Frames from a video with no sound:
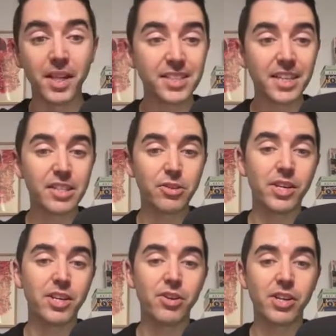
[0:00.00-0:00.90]
let's get into
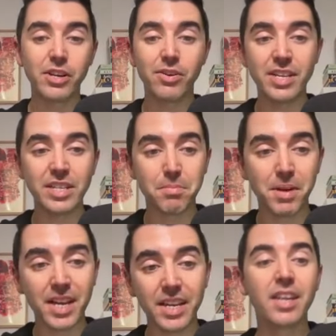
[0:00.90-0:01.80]
it here. Here is
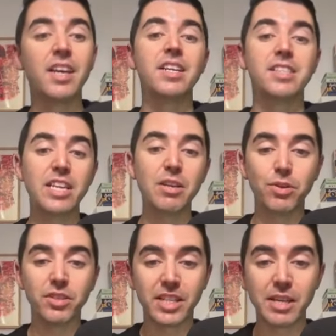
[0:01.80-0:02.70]
my
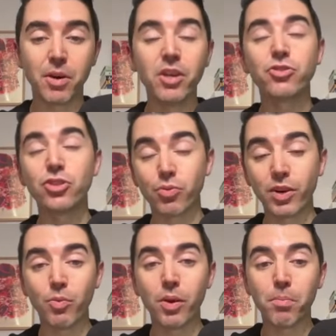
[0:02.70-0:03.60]
T1 team,
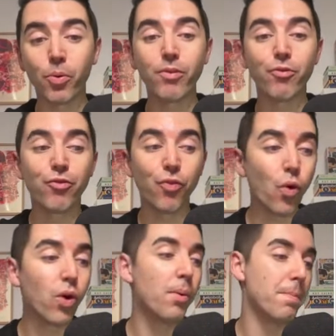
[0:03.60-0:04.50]

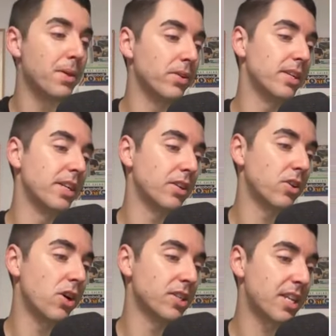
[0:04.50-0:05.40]
121.4 million in
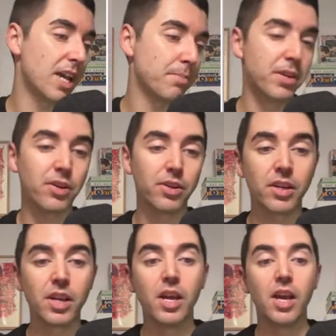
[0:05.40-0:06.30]
cost cap here.
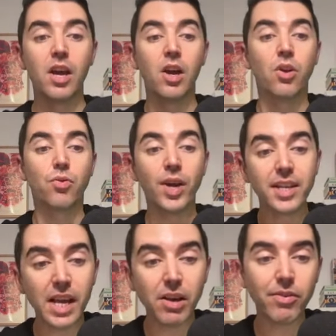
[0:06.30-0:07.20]
Right
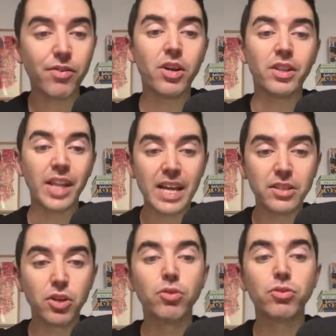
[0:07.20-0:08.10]
now, I've got
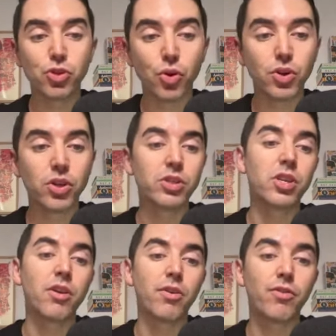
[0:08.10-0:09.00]
Lando,
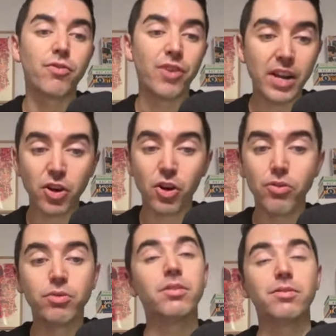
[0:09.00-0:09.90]
George,
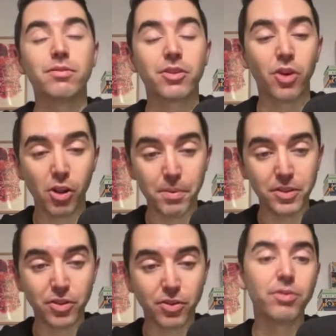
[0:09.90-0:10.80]
Franco,
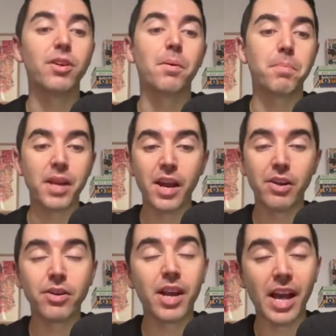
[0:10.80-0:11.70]
Colapinto,
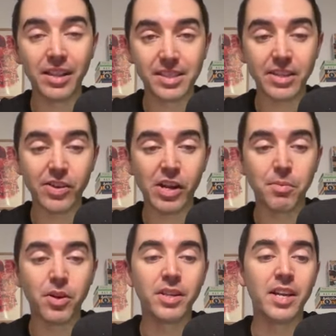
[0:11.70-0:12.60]
Pierre, Alexander
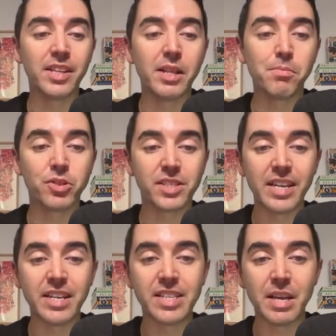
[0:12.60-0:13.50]
Albon, and then
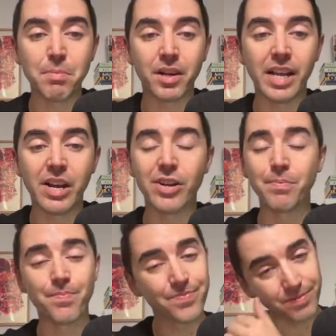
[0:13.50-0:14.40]
Mercedes and McLaren.